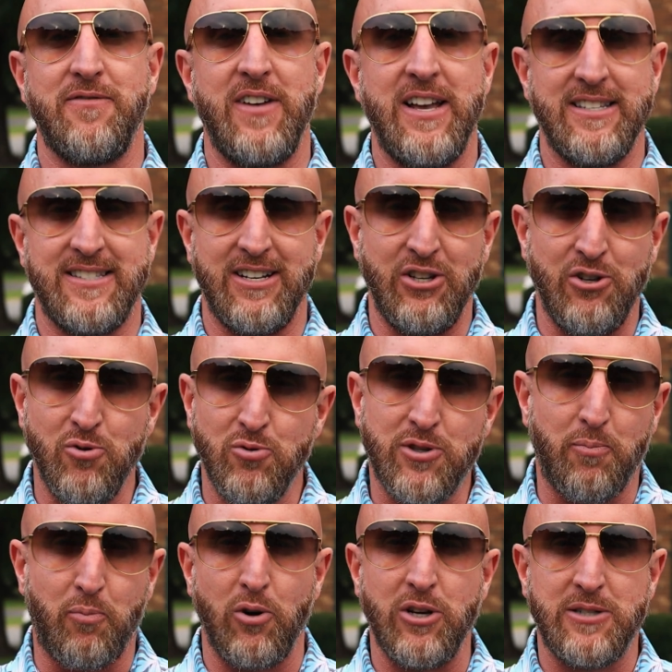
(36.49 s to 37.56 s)
events and use
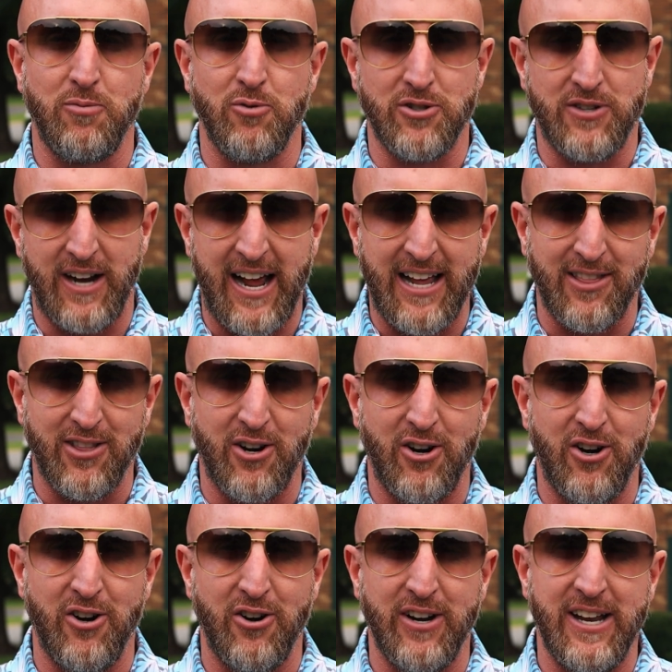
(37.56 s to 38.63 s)
the principles that I
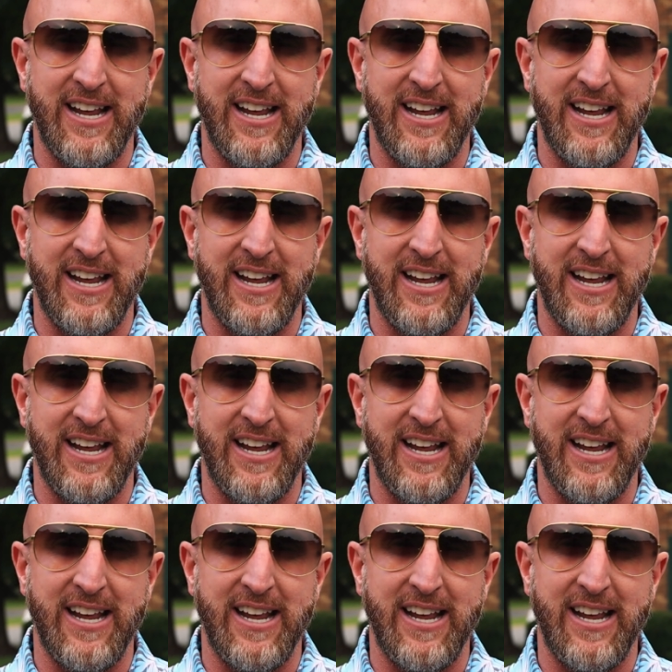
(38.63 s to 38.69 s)
learned